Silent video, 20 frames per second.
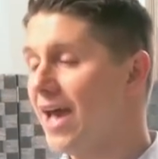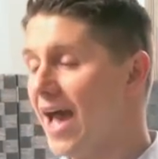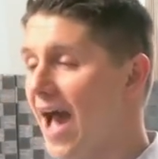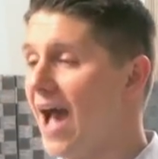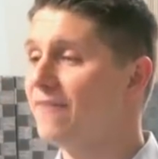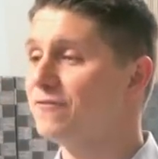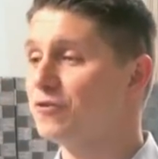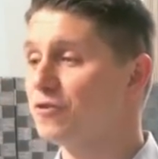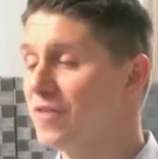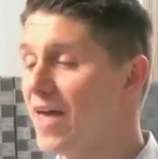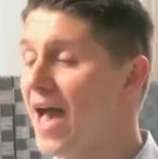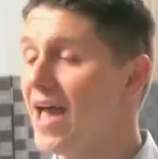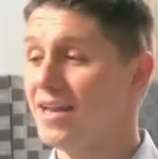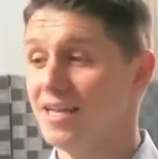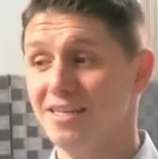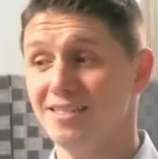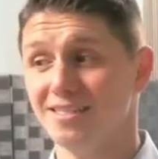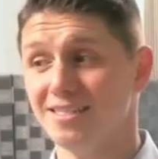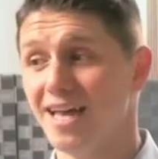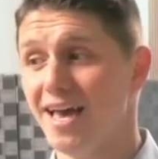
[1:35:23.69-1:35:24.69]
After that,
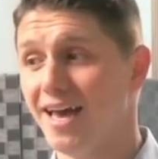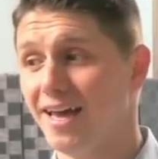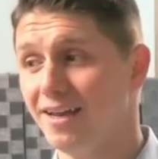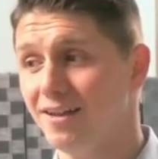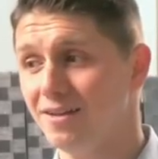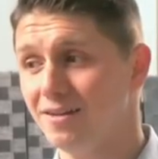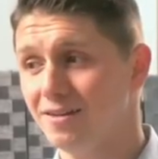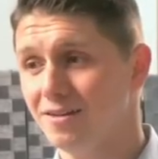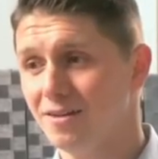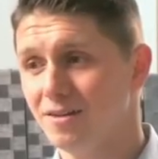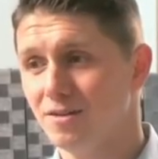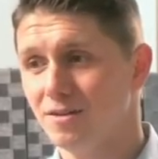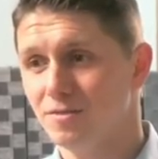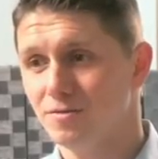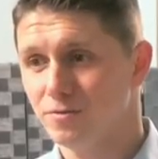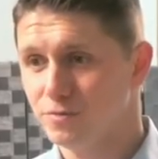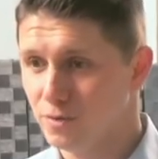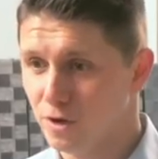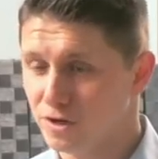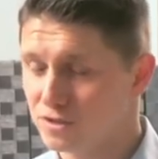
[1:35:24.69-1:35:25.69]
he said,
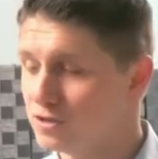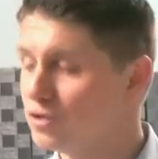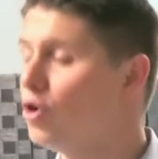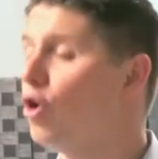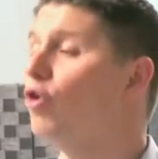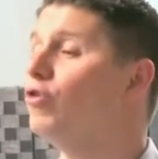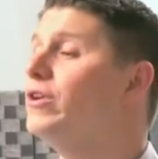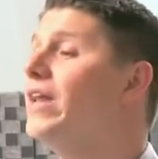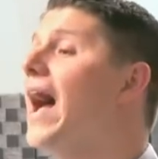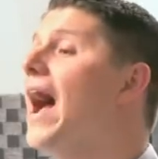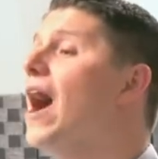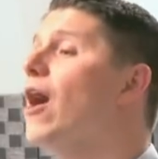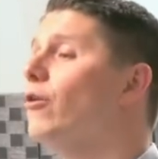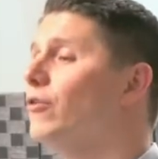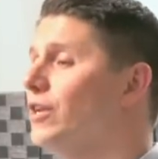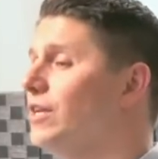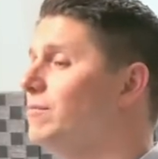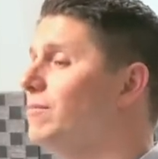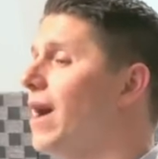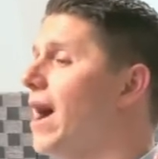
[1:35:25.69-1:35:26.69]
there's no
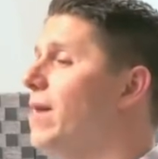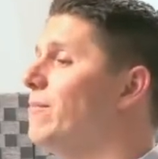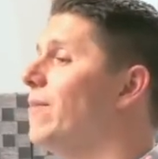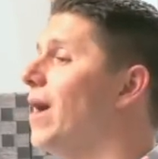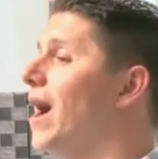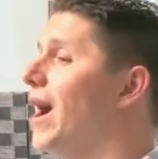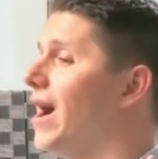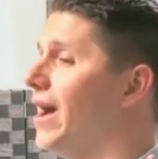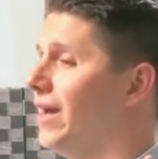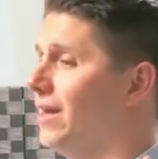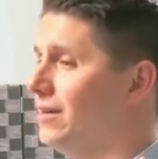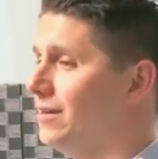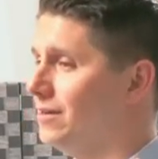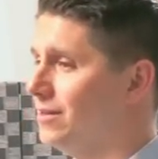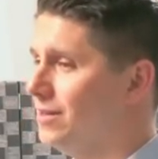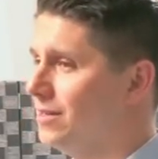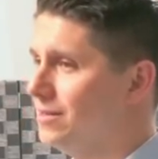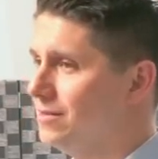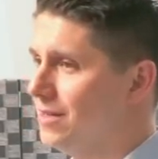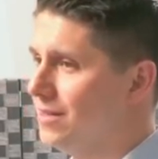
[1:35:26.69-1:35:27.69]
doubt in my
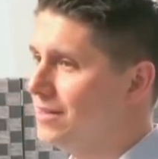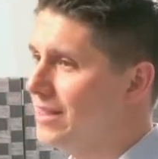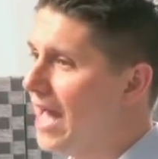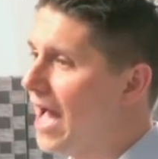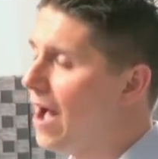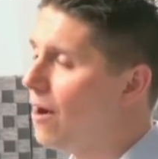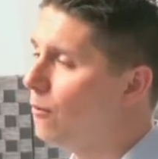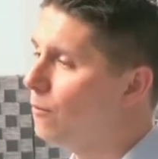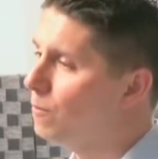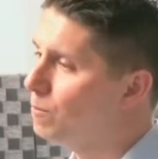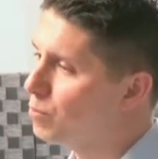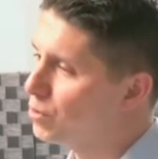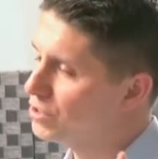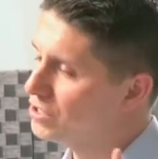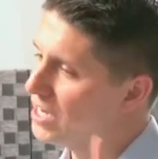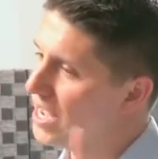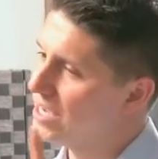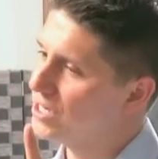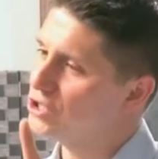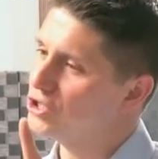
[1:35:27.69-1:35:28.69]
mind that that
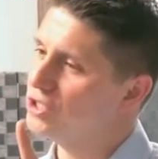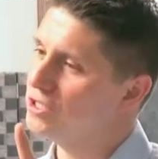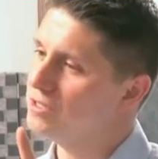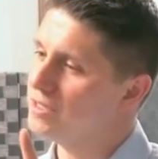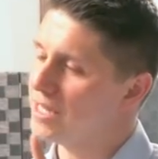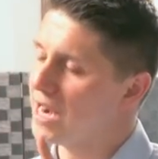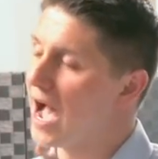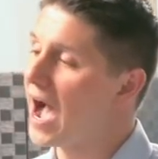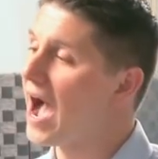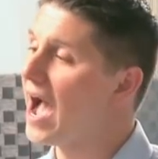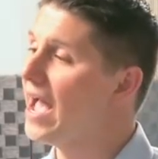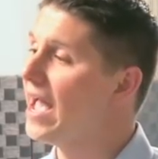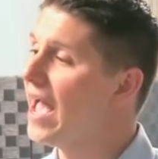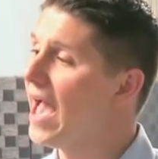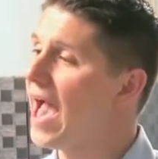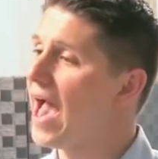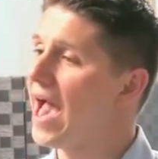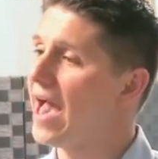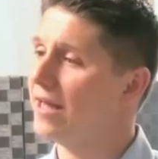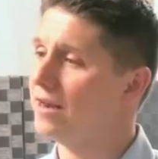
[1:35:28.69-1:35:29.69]
protection that I
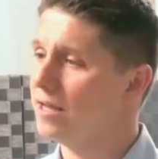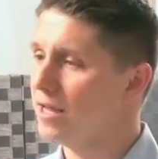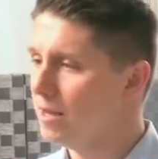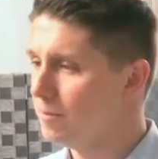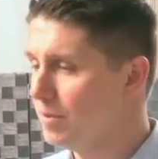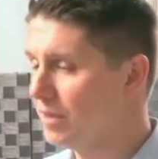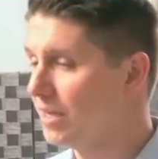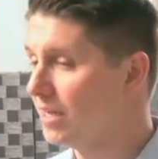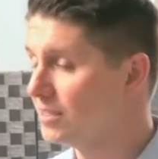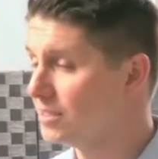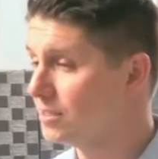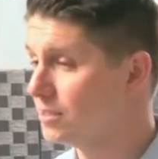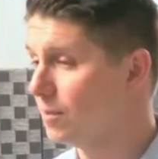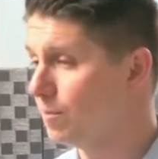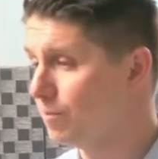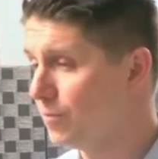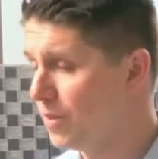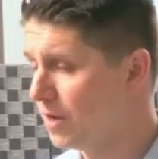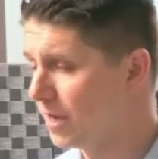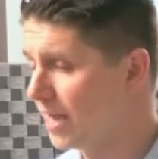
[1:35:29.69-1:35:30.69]
had because the,
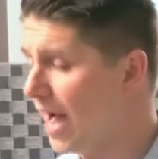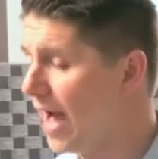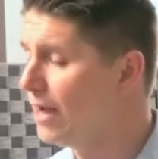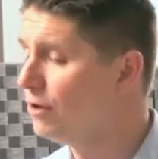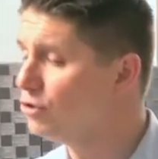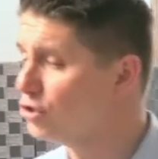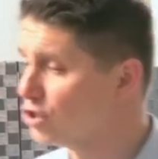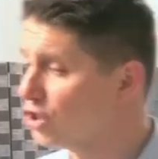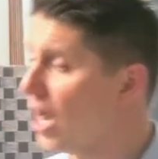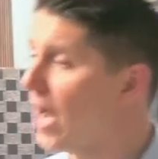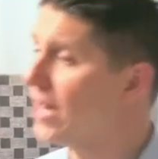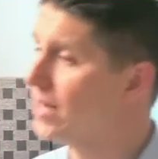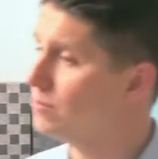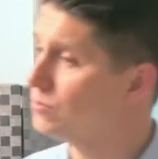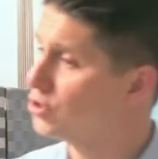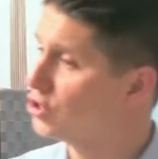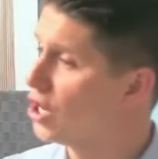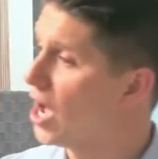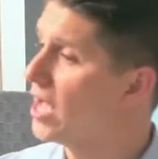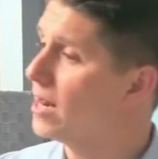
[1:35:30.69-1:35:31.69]
the guy who shot
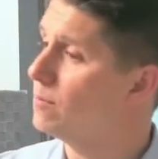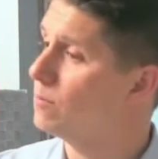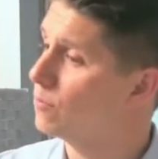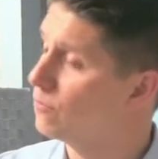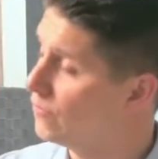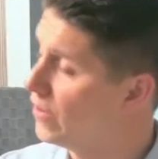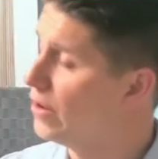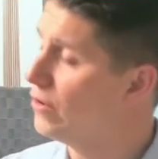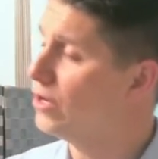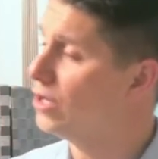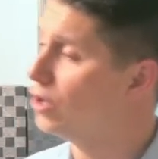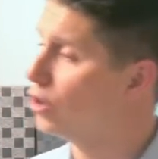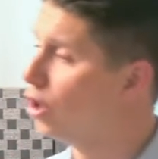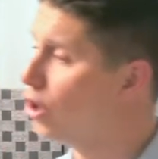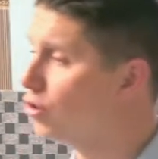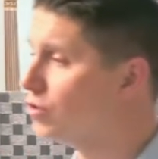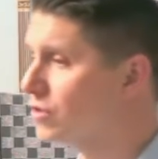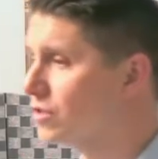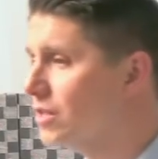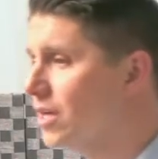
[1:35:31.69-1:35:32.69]
him shot him very
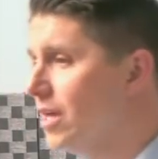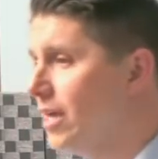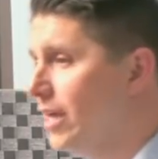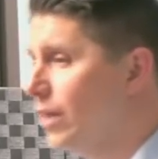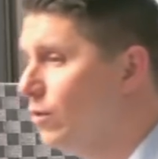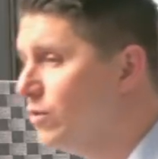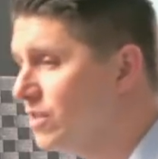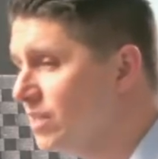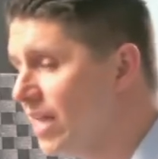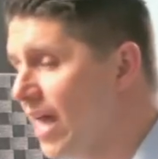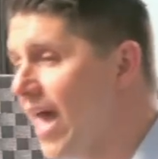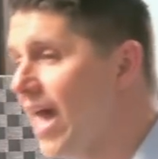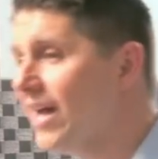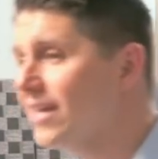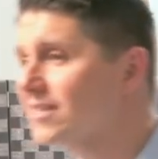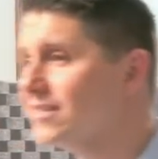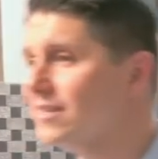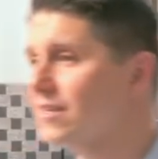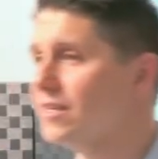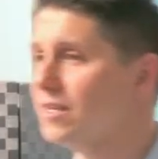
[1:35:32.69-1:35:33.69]
close. He was an
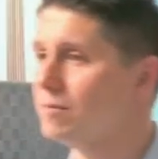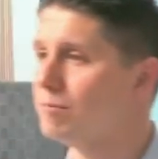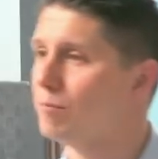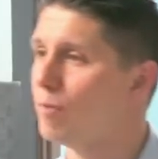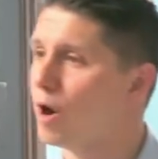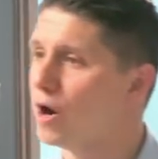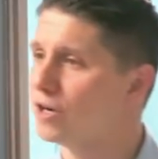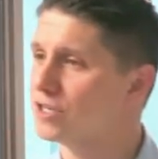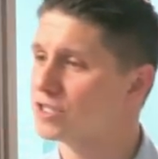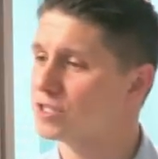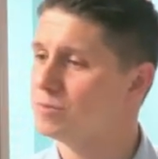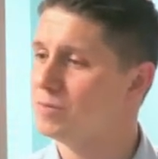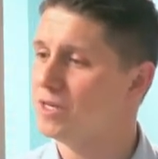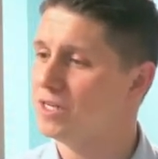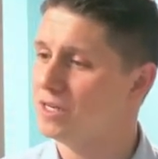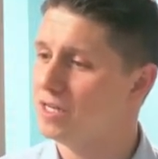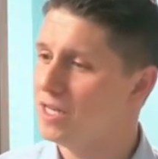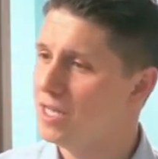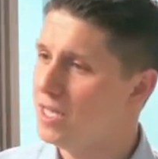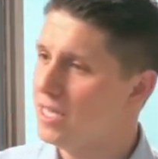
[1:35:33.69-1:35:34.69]
excellent
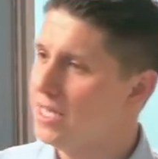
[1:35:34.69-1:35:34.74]
marksman.